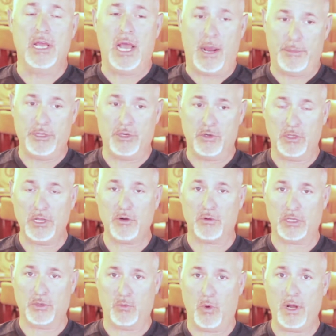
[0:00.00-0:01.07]
I mean, they're
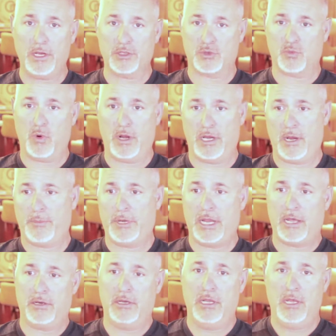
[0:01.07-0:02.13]
literally, one is running up and
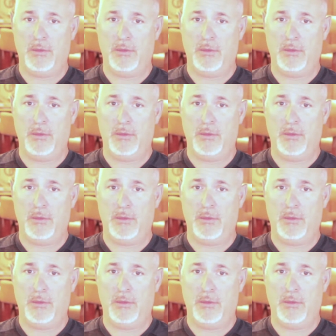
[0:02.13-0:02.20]
down.